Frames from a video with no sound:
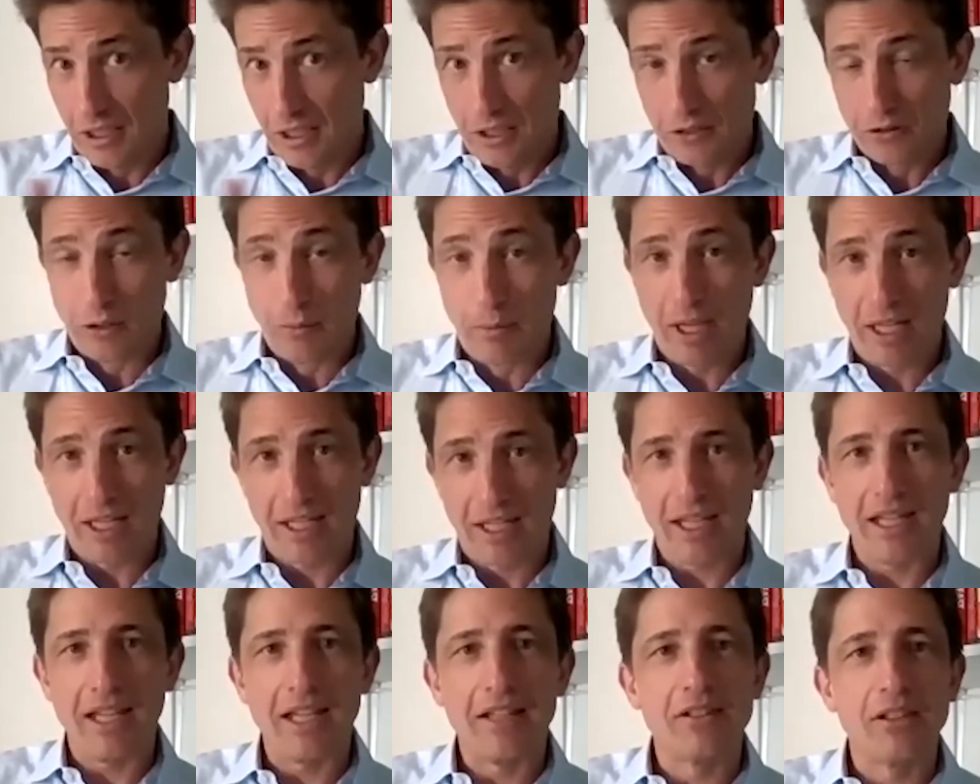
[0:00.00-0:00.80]
to make
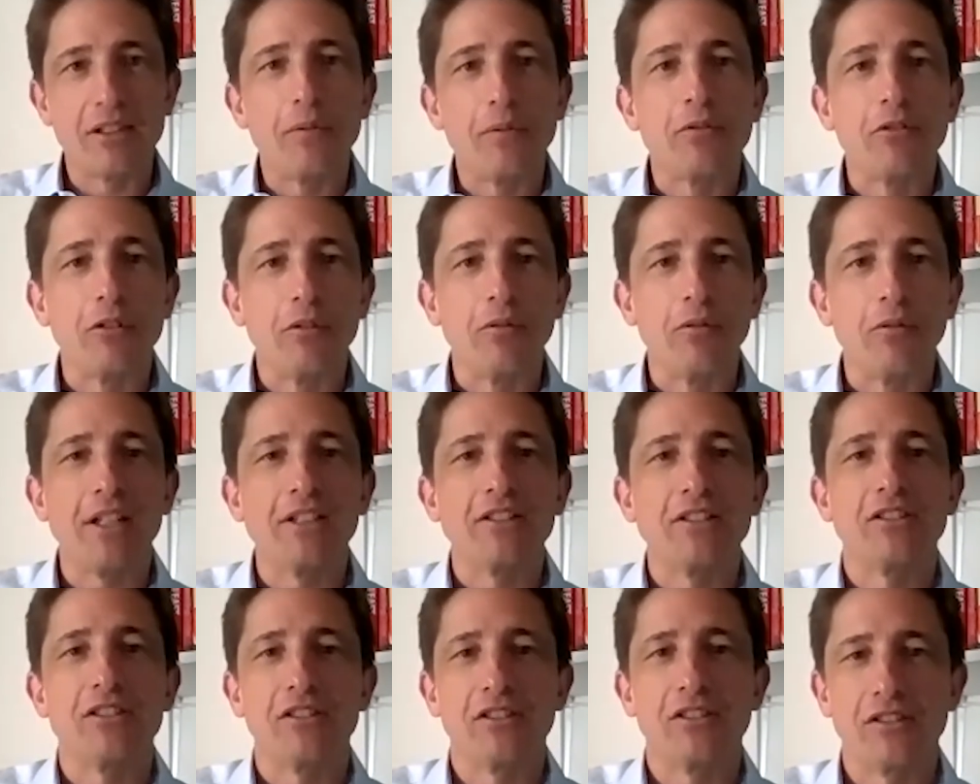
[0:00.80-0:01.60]
it easy for
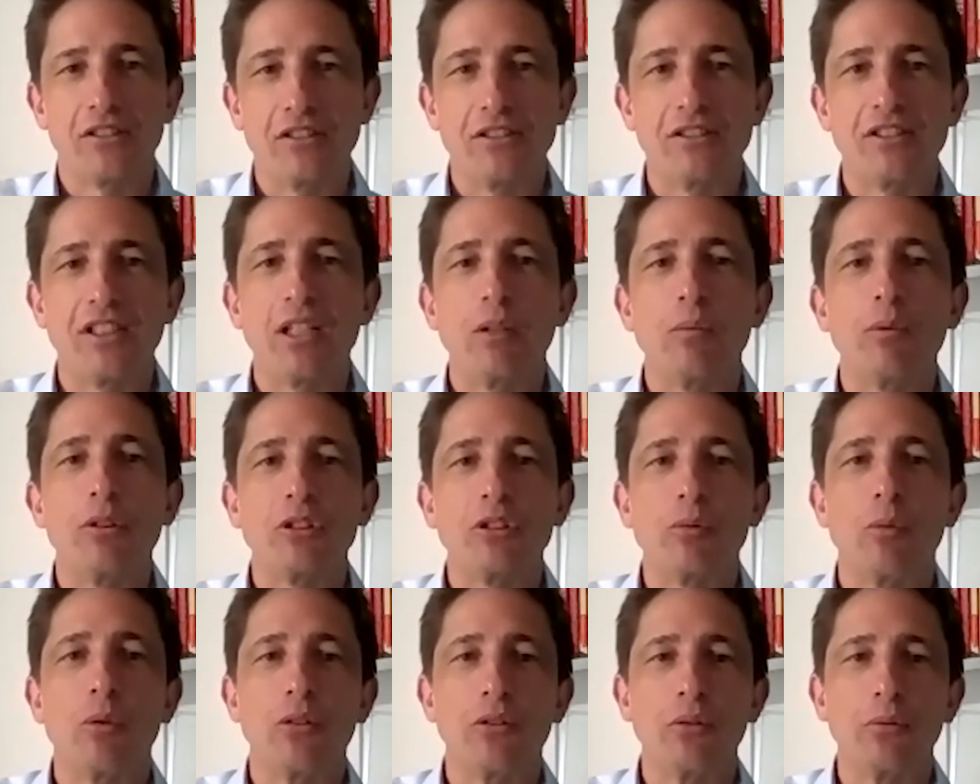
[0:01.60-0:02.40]
investors to see
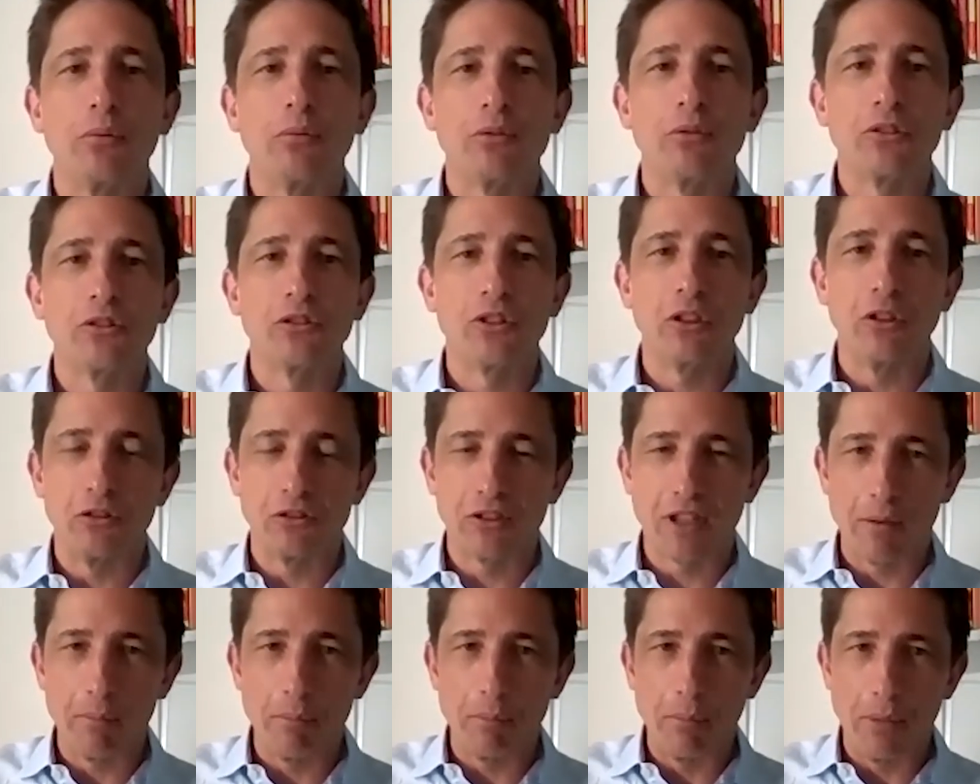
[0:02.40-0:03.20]
which one suits
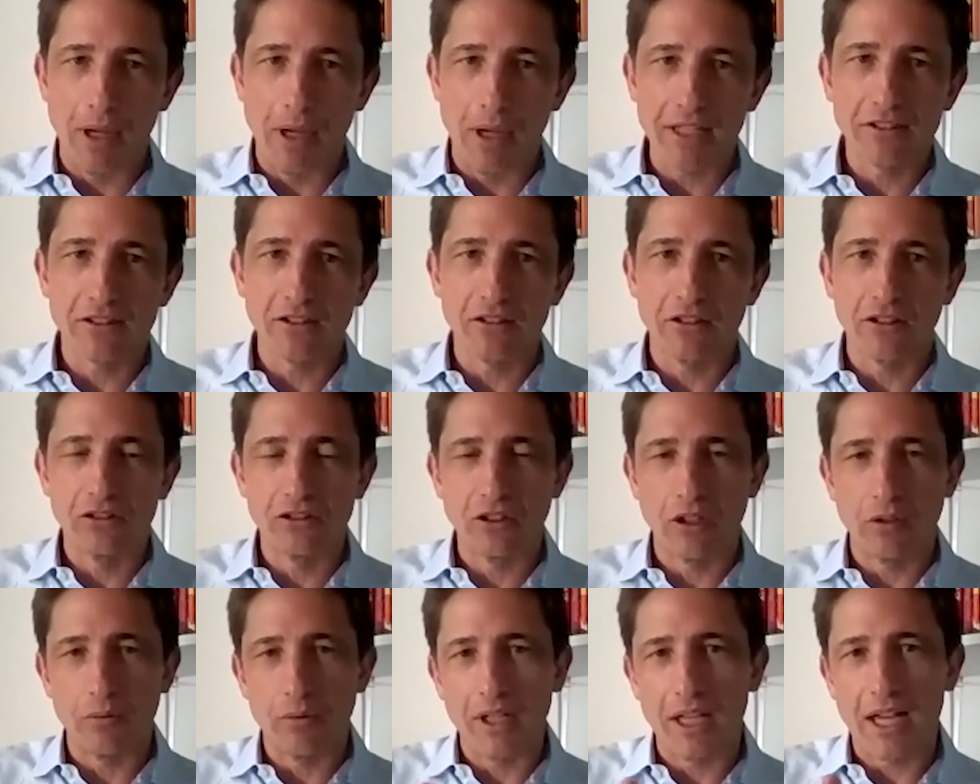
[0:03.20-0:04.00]
them best.
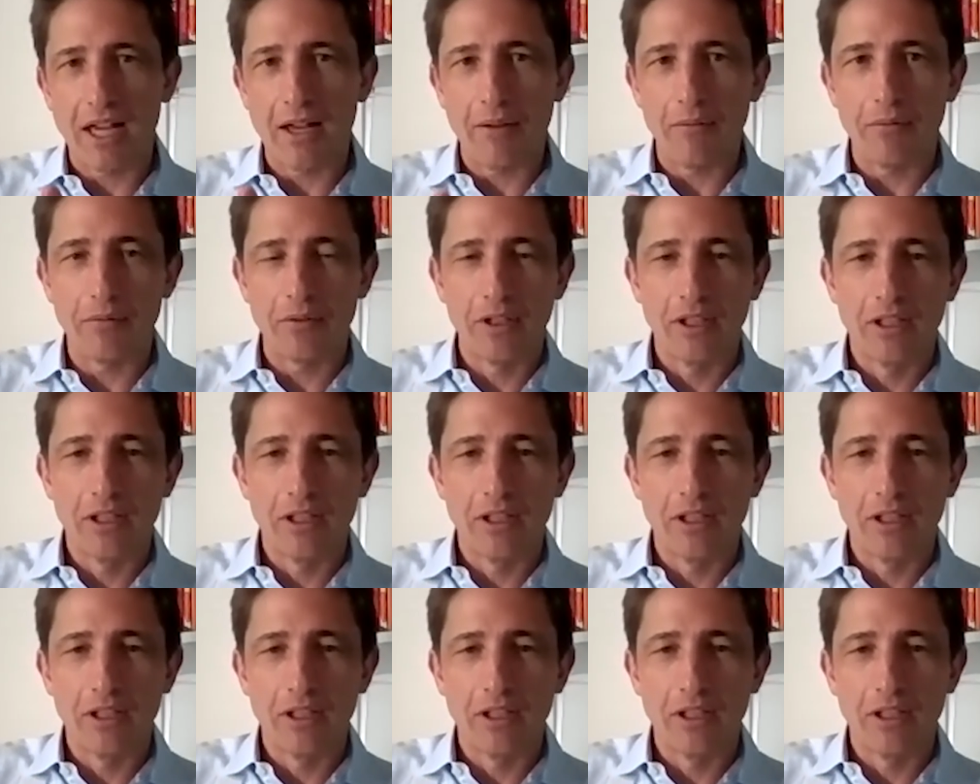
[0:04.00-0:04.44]
So we have